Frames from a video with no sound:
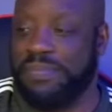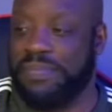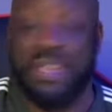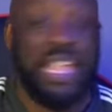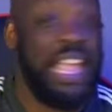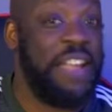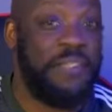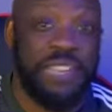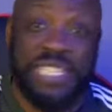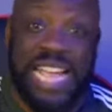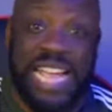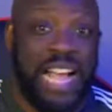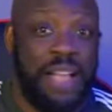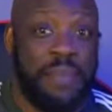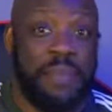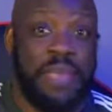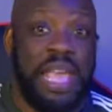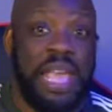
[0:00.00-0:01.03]
Every
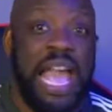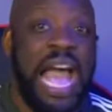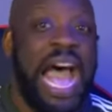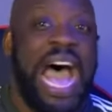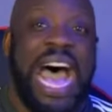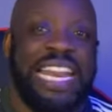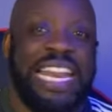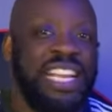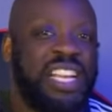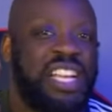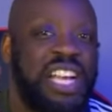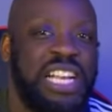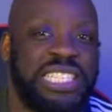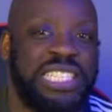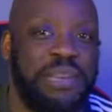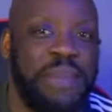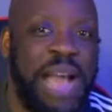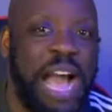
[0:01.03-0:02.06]
time. I didn't
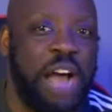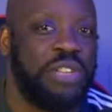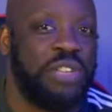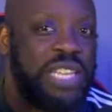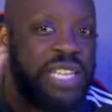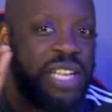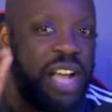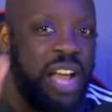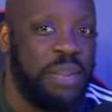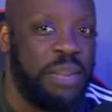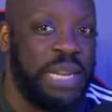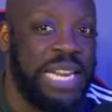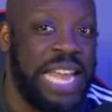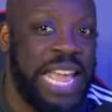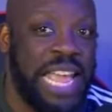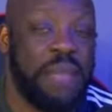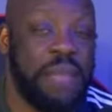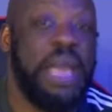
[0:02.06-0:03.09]
cuss him out, didn't call him a
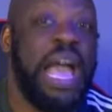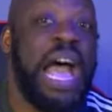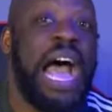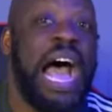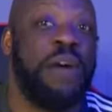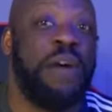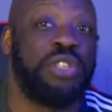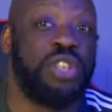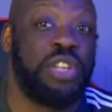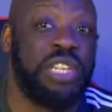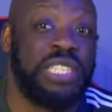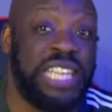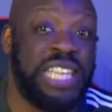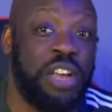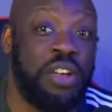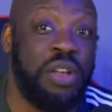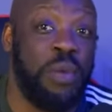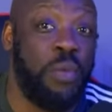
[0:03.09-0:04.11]
name. I was going to
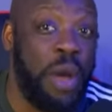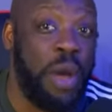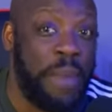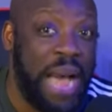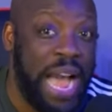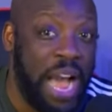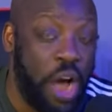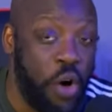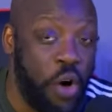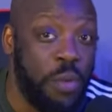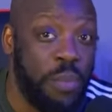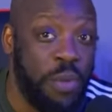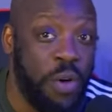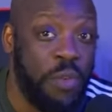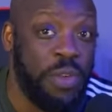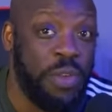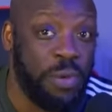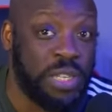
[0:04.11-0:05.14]
tell him what my own
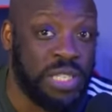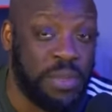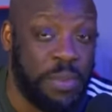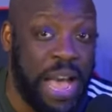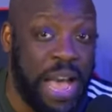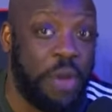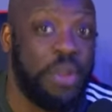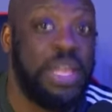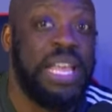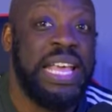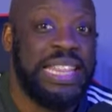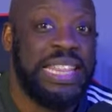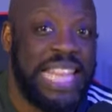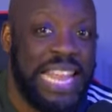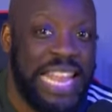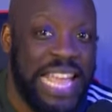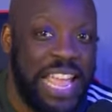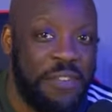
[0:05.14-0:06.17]
movie was about
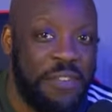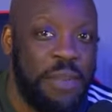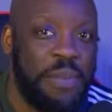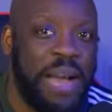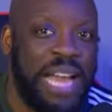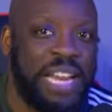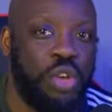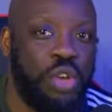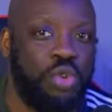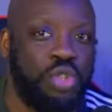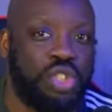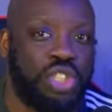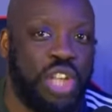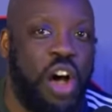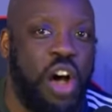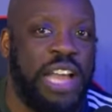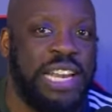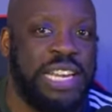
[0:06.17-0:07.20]
that everybody who
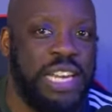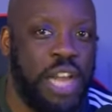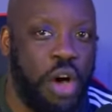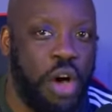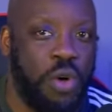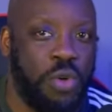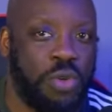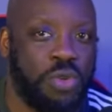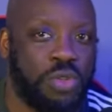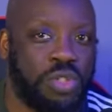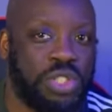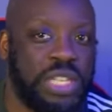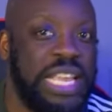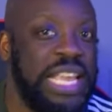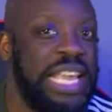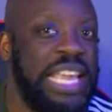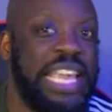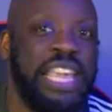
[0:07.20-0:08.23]
saw it knows.
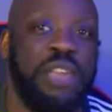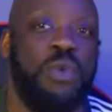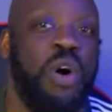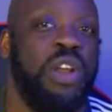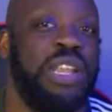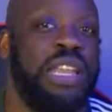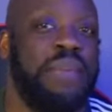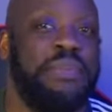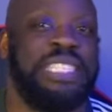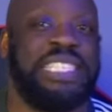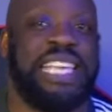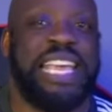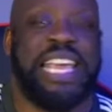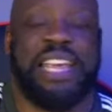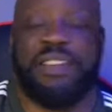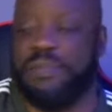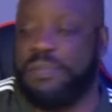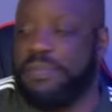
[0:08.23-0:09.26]
He won't let me say it